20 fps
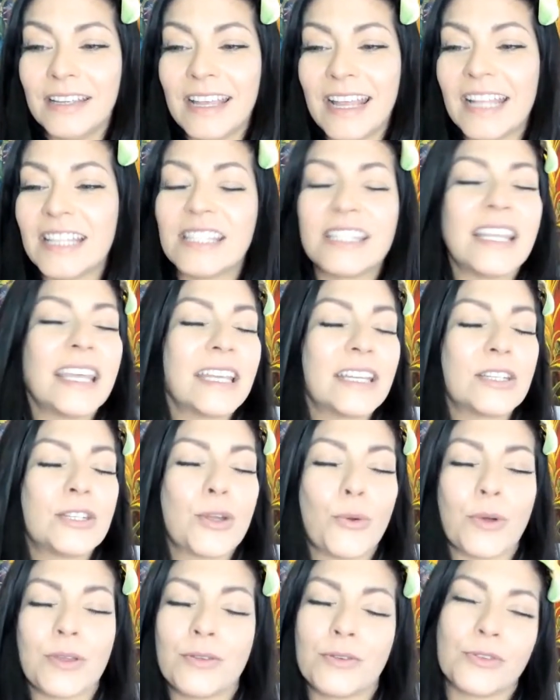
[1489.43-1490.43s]
it's like
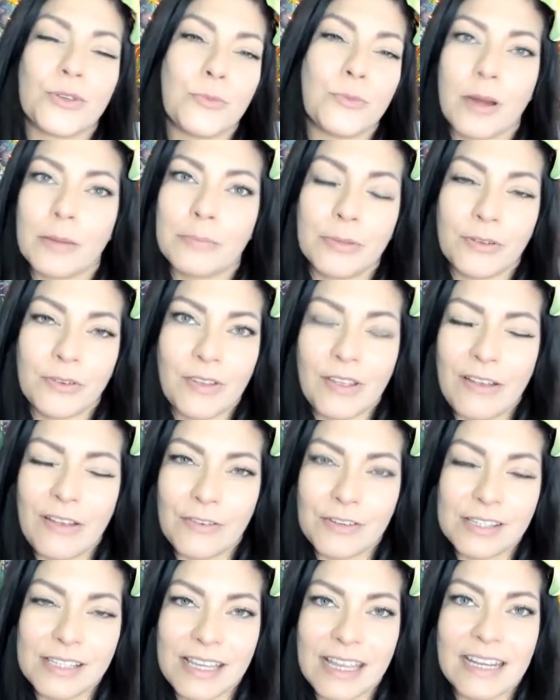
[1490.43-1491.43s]
no other soap opera you
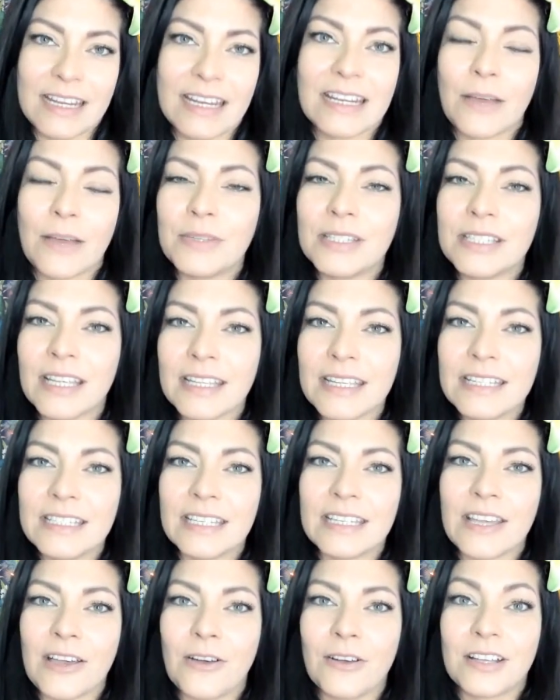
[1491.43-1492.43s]
ever seen. And I was telling
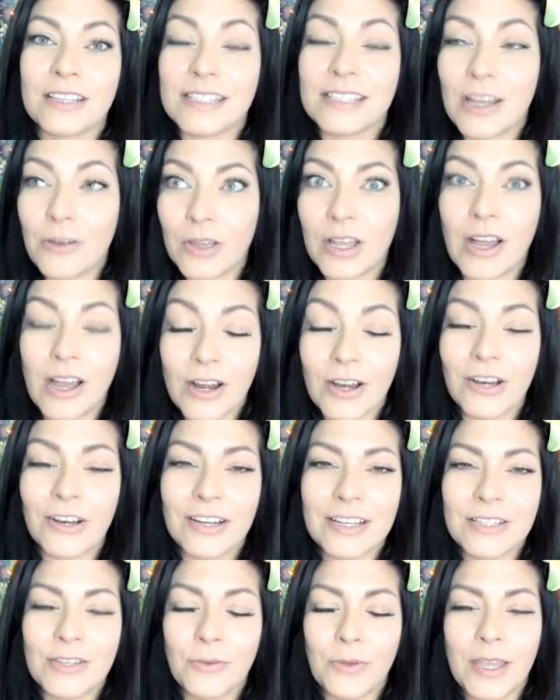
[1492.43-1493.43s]
Danielle, because now I got her
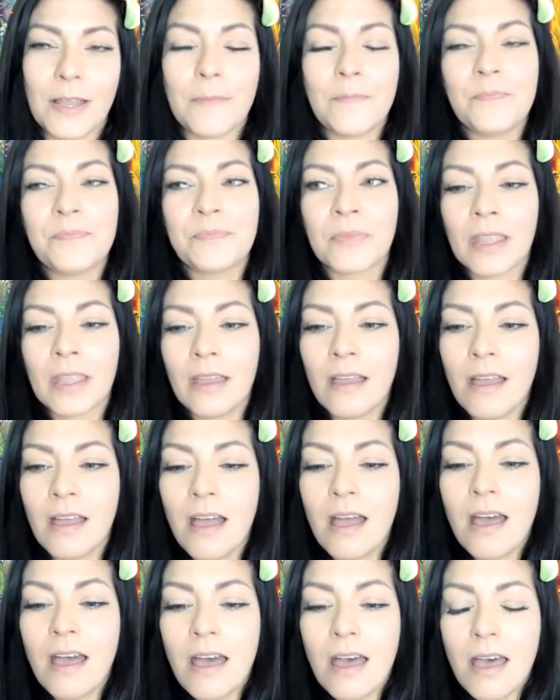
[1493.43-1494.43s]
into it.
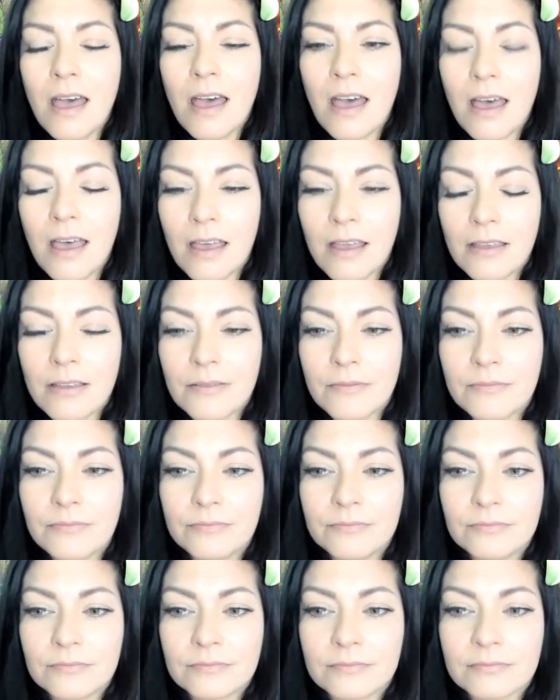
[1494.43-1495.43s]
Um,
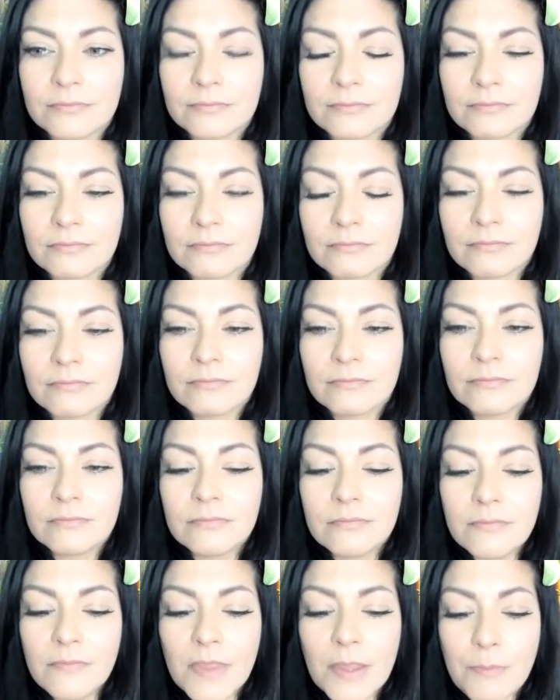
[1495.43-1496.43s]

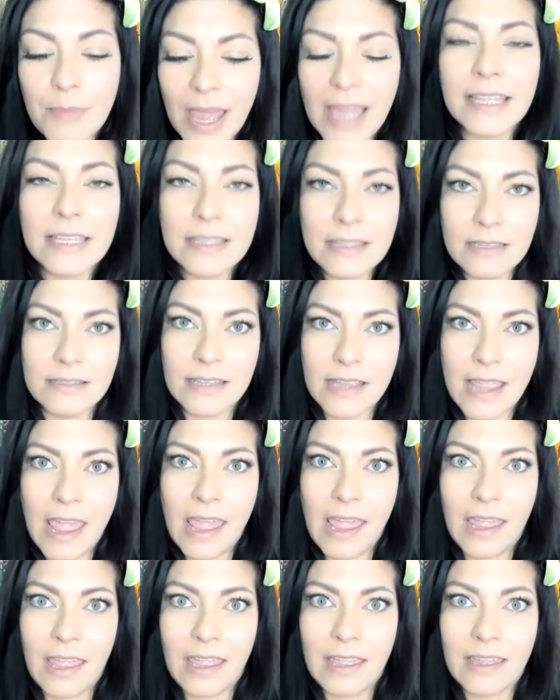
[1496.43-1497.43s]
back in the
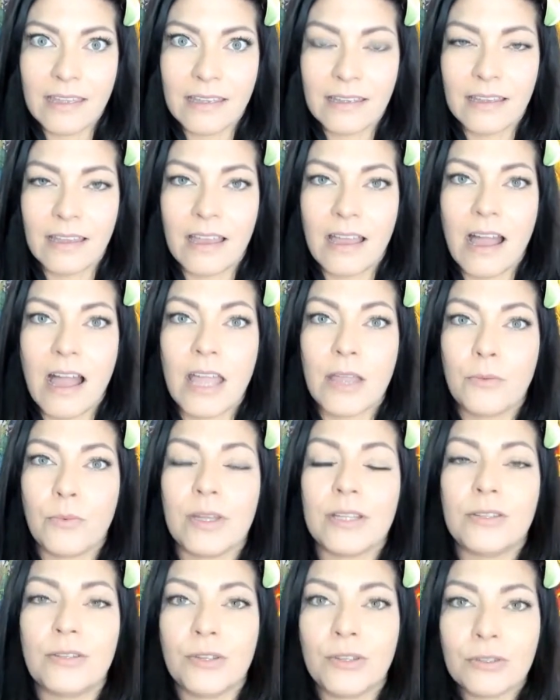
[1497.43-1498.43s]
day, I
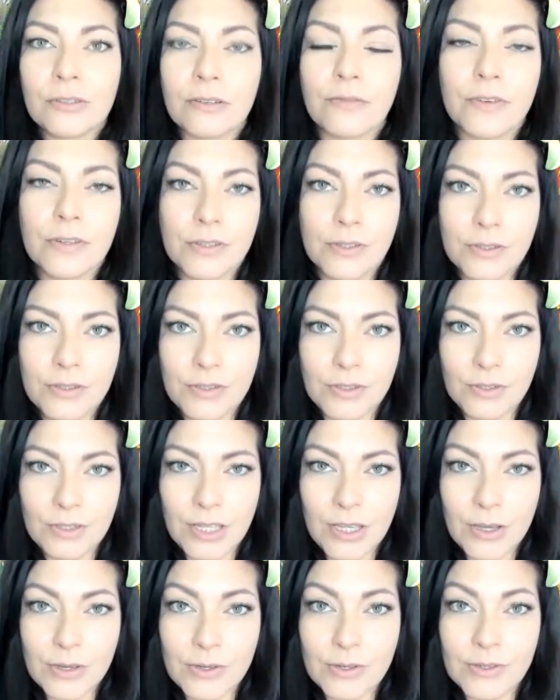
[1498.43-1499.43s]
went to Universal
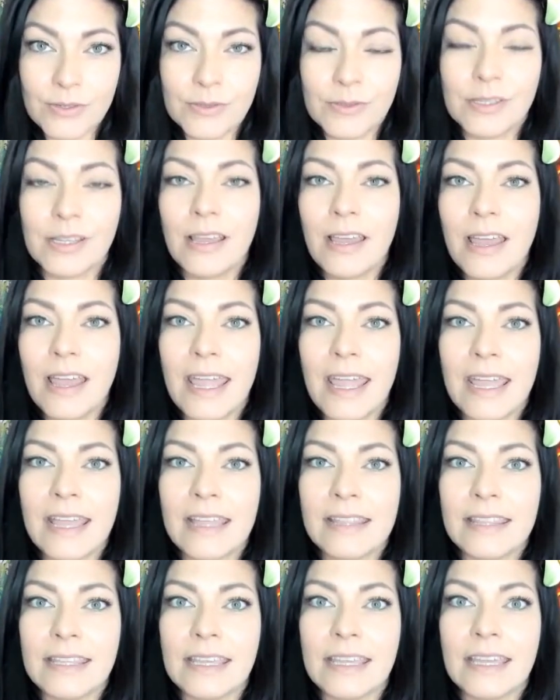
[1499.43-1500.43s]
Studios,
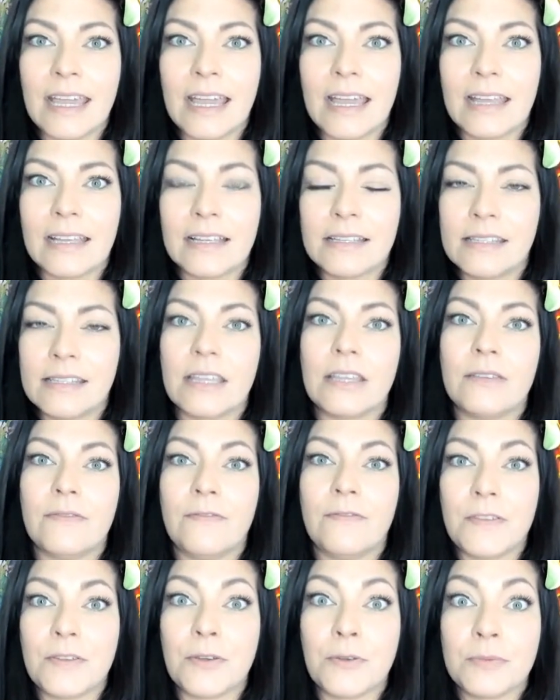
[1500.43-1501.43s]
and they had, because they
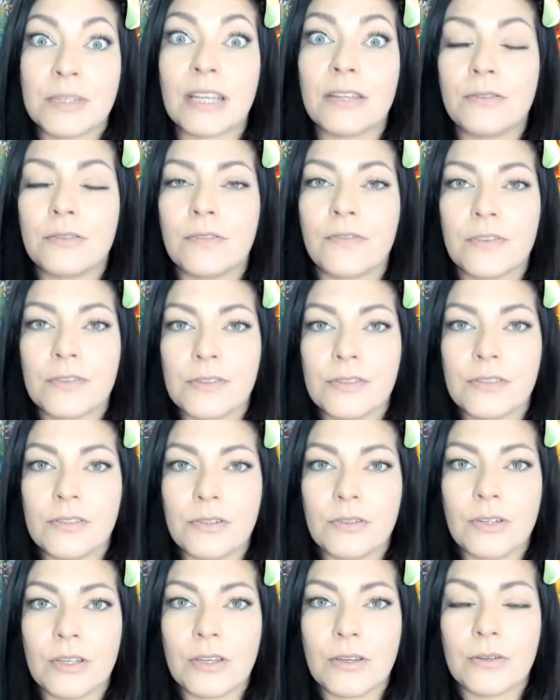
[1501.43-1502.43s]
filmed at Universal
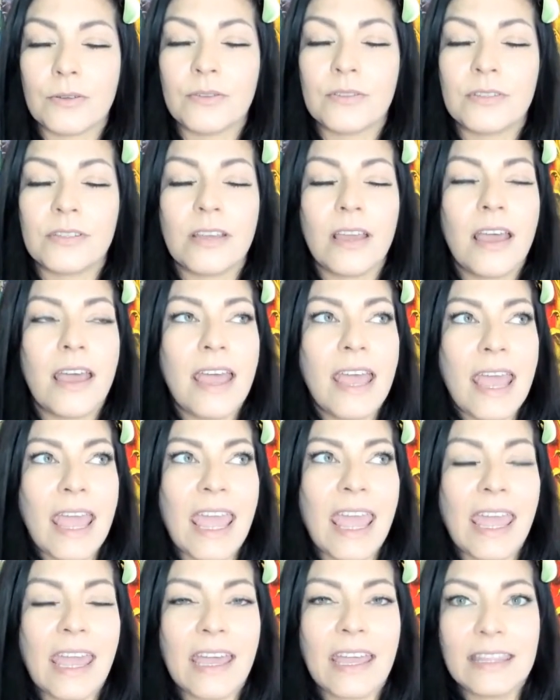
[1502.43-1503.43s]
Studios,
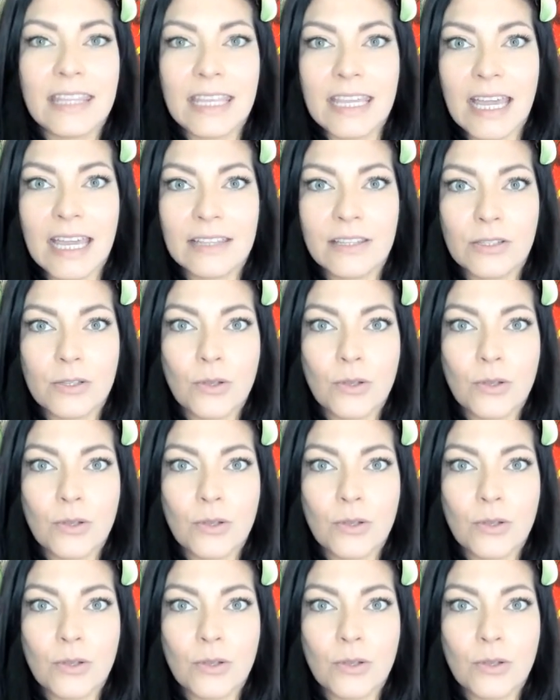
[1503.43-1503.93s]
and they had